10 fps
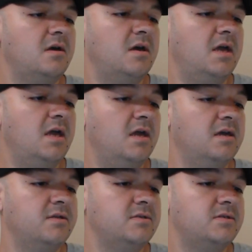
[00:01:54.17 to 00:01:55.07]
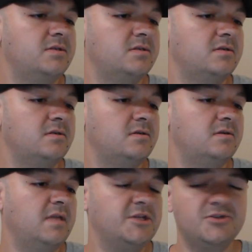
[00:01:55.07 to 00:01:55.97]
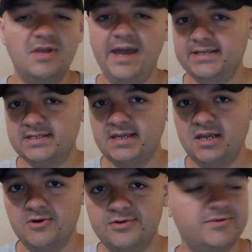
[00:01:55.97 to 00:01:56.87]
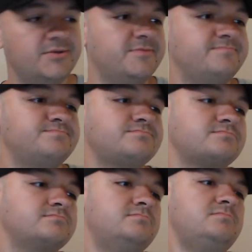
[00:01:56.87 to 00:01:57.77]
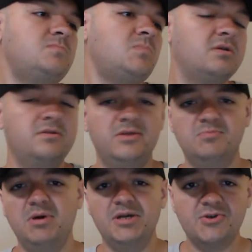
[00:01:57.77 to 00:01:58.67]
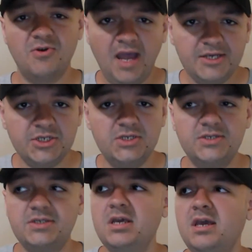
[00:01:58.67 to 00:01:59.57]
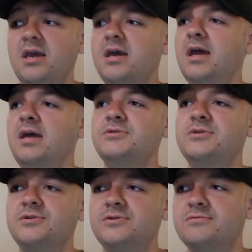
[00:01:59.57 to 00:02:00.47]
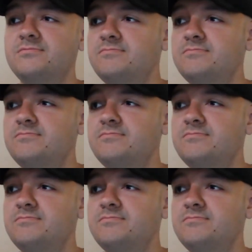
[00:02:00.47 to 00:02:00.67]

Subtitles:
and that's your cast of characters. This bus crashes, and they're